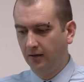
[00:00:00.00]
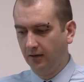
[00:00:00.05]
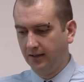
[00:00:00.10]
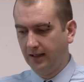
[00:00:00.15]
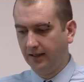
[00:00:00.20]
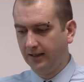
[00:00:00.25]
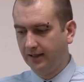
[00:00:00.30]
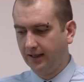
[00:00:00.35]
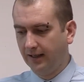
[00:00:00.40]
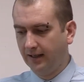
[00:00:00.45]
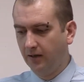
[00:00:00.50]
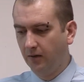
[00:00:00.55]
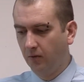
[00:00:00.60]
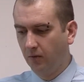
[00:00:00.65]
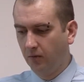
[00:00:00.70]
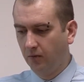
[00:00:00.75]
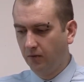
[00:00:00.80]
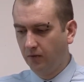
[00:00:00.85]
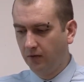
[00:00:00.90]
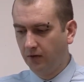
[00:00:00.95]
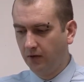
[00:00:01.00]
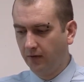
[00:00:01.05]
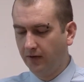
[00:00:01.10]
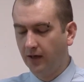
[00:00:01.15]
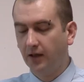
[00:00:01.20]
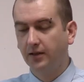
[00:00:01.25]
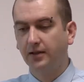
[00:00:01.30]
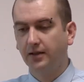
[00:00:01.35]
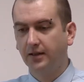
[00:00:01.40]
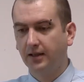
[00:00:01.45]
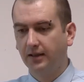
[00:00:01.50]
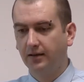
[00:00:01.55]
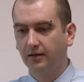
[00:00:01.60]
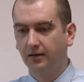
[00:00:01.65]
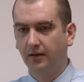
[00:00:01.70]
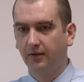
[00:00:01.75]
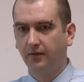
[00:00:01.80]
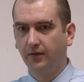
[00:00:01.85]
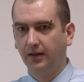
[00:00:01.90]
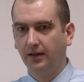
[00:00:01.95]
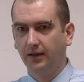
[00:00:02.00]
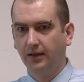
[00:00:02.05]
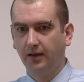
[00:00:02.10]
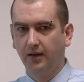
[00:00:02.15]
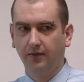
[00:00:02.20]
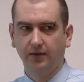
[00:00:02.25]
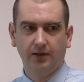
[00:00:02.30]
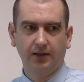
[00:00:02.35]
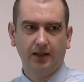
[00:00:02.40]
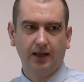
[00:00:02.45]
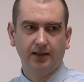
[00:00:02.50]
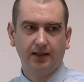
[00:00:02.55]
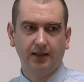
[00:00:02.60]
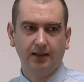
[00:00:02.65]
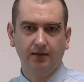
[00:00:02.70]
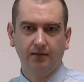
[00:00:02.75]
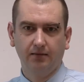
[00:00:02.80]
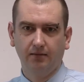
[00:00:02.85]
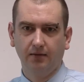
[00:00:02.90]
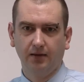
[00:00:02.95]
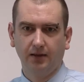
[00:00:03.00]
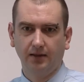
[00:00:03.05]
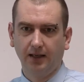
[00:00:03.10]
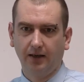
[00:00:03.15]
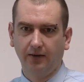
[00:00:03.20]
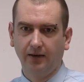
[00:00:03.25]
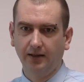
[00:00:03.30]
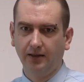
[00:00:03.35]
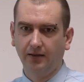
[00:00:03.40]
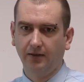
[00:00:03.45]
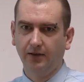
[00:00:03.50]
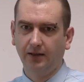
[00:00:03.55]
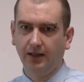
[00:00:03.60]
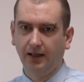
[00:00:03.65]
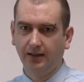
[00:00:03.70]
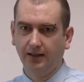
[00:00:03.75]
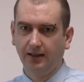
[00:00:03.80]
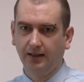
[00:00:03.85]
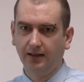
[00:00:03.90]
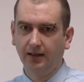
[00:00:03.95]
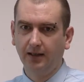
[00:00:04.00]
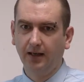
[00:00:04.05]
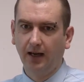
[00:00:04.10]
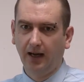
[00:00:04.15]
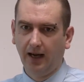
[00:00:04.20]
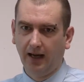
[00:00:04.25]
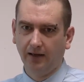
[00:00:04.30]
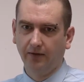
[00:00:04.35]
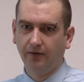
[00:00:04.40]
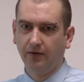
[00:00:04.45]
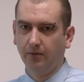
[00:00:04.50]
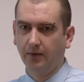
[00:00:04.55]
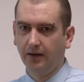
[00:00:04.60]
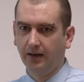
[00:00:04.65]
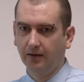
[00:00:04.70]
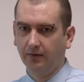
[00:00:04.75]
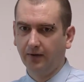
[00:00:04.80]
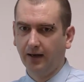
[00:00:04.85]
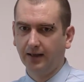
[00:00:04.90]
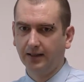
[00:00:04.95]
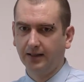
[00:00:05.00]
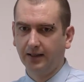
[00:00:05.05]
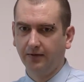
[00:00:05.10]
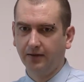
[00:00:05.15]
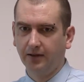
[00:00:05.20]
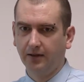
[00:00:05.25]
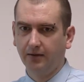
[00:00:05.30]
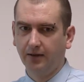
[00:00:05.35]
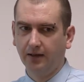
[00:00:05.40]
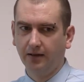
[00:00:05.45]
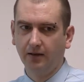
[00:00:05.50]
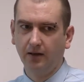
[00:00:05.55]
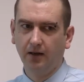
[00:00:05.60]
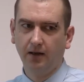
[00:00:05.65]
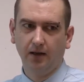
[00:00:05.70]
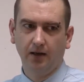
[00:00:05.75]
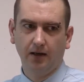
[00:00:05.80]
essentially the velocity of the chassis, the acceleration of the chassis, and of the wheel relative to it.